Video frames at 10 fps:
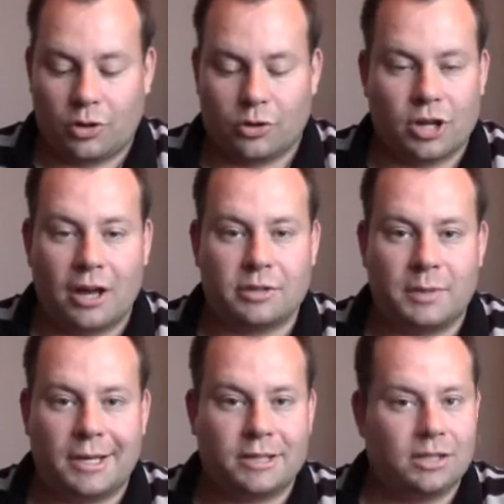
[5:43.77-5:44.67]
tiles,
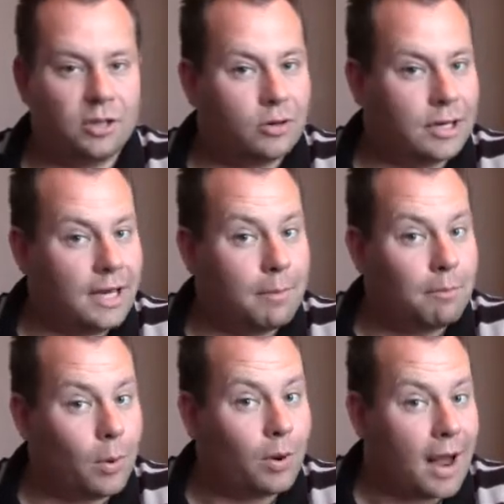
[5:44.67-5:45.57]
because you're going to get
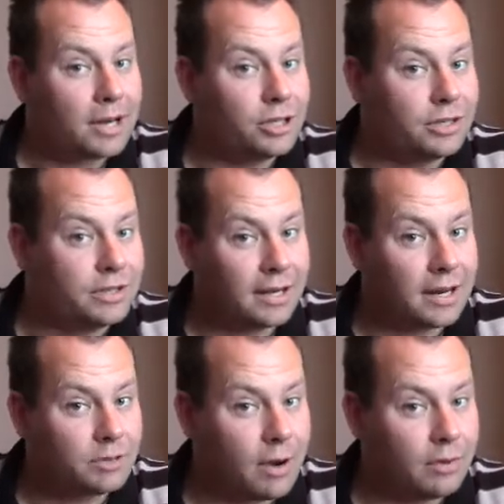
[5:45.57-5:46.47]
more actions the
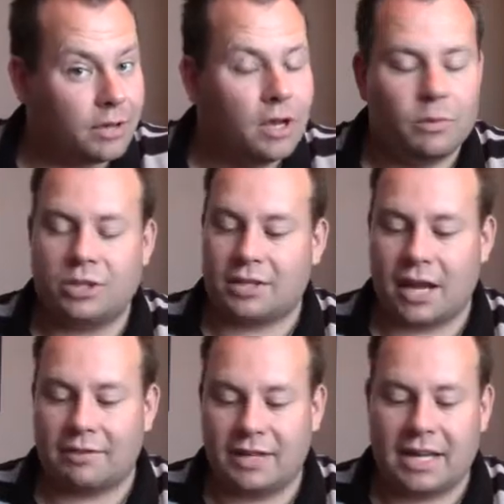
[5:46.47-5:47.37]
next round, which is
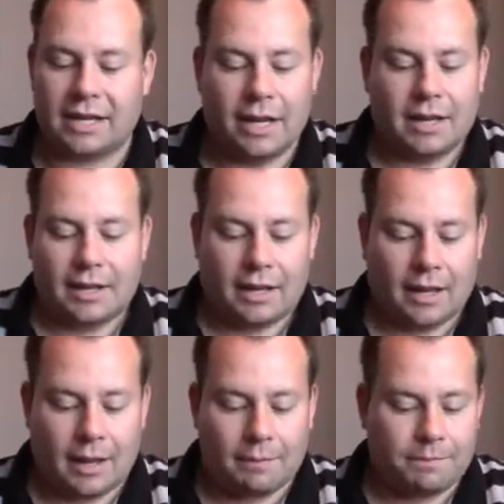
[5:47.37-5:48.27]
kind of neat.
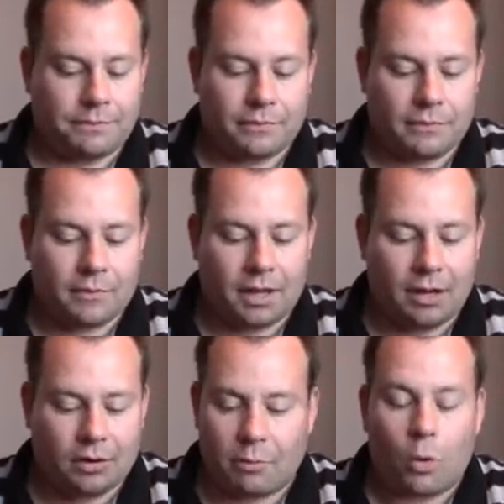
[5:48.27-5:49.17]

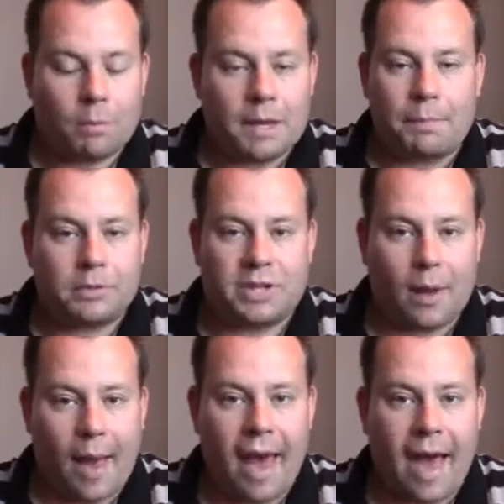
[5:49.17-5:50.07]
The more meeples
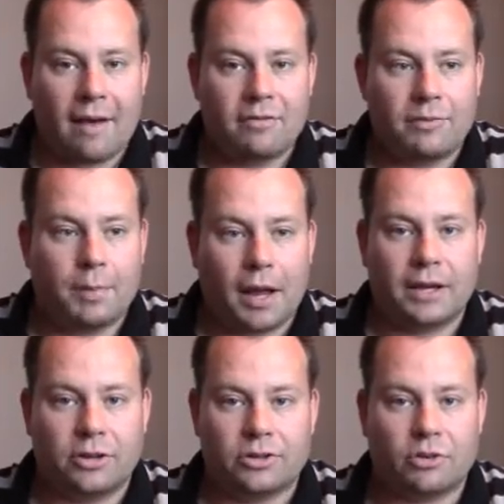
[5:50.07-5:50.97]
you have
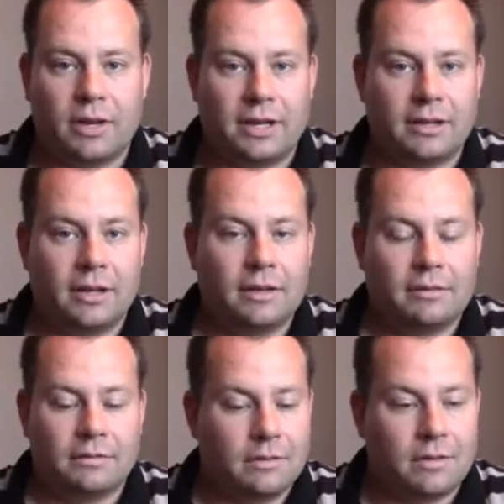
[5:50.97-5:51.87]
behind your screen,
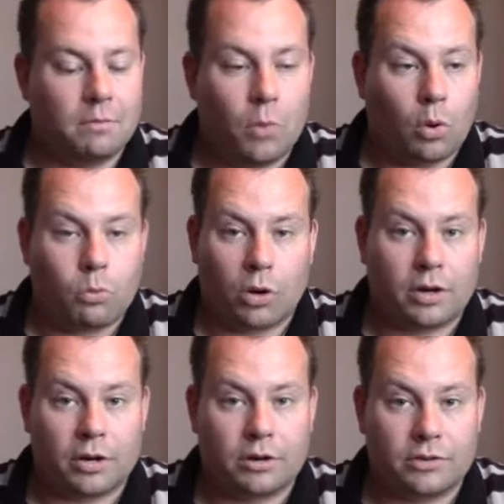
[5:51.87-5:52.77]
the more
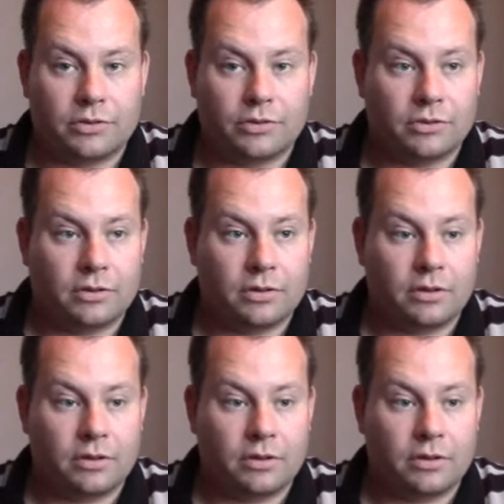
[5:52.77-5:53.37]
workers,